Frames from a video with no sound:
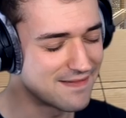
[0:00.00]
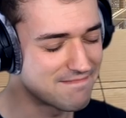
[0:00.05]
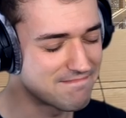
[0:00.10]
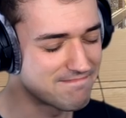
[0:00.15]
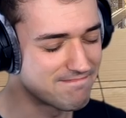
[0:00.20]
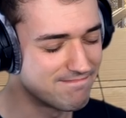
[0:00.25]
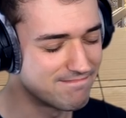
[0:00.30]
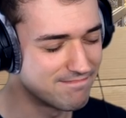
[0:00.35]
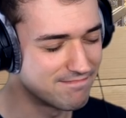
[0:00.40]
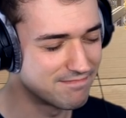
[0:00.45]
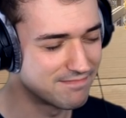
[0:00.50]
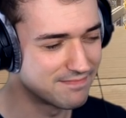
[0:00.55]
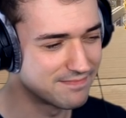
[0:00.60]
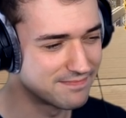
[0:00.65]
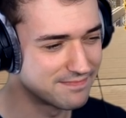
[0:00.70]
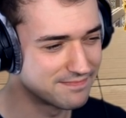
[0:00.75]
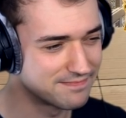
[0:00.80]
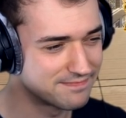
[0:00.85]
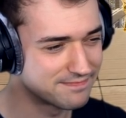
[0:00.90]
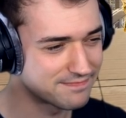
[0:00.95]
You having fun,
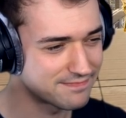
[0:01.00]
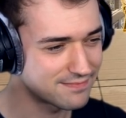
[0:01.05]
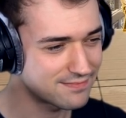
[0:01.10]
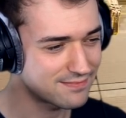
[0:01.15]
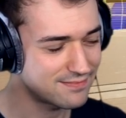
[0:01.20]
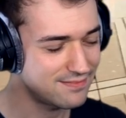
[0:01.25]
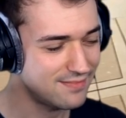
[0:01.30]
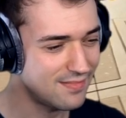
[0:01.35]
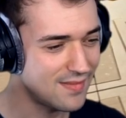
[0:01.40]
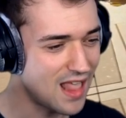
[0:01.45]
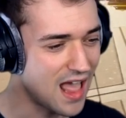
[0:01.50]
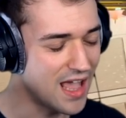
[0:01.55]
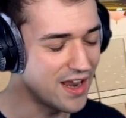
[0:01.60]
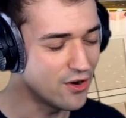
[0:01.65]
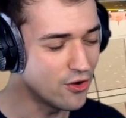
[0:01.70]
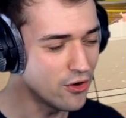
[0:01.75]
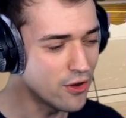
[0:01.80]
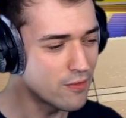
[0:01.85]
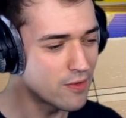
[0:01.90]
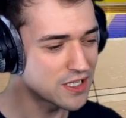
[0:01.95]
dude? I
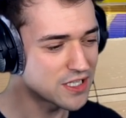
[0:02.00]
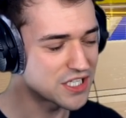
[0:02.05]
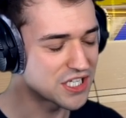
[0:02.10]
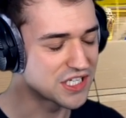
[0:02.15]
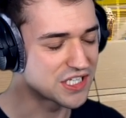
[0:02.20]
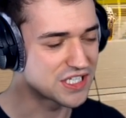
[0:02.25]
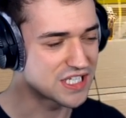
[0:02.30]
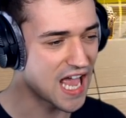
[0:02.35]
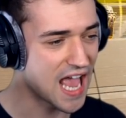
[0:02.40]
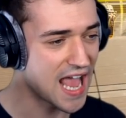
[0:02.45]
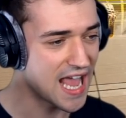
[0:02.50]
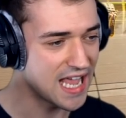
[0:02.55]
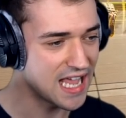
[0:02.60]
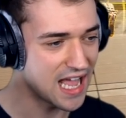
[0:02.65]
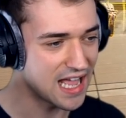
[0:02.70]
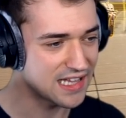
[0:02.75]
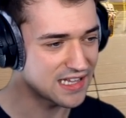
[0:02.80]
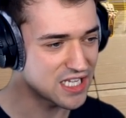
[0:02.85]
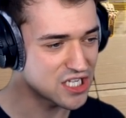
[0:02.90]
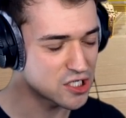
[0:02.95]
don't know what to say
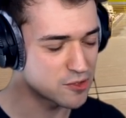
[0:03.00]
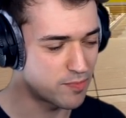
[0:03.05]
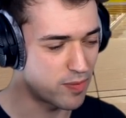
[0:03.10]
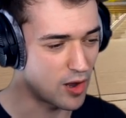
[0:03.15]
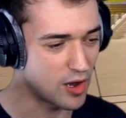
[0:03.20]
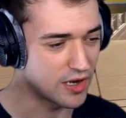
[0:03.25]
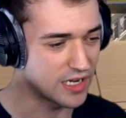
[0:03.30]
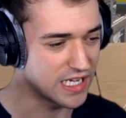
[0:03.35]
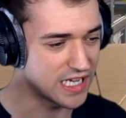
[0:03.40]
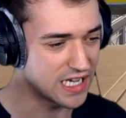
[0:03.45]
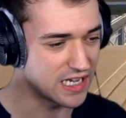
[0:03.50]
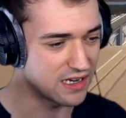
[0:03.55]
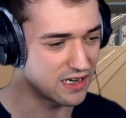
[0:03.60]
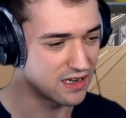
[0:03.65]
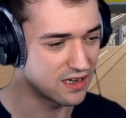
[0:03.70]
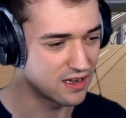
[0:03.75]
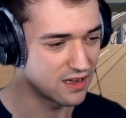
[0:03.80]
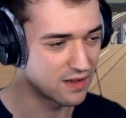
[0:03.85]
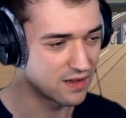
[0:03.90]
at this point, Ian.